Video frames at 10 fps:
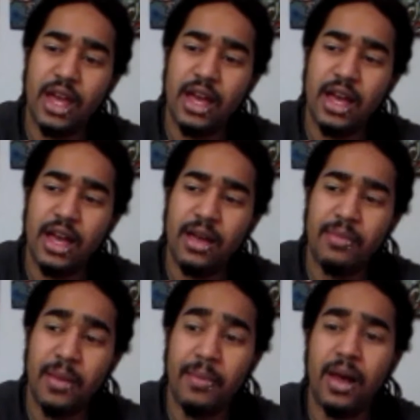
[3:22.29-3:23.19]

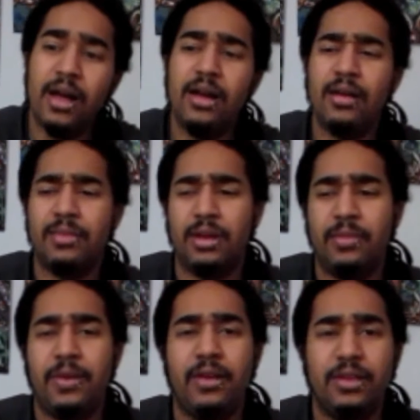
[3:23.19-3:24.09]
My mom
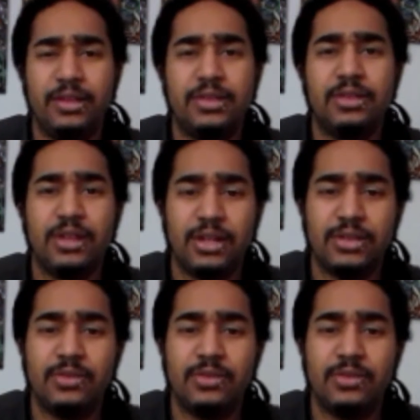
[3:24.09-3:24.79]
apparently still talks